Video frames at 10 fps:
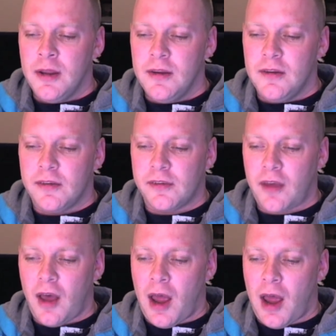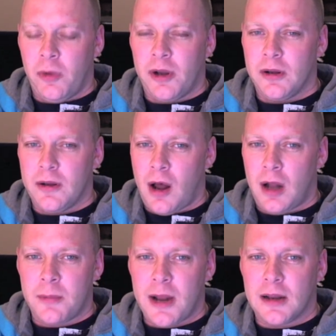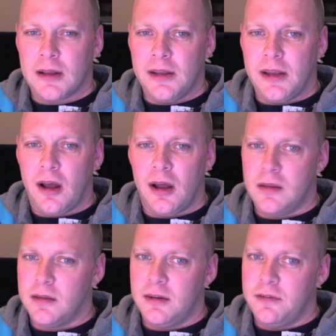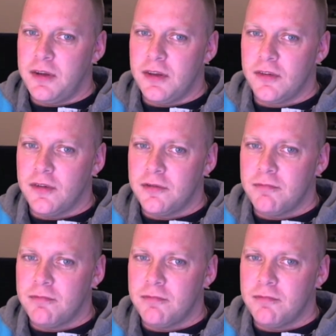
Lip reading: is I went automatically on the defensive.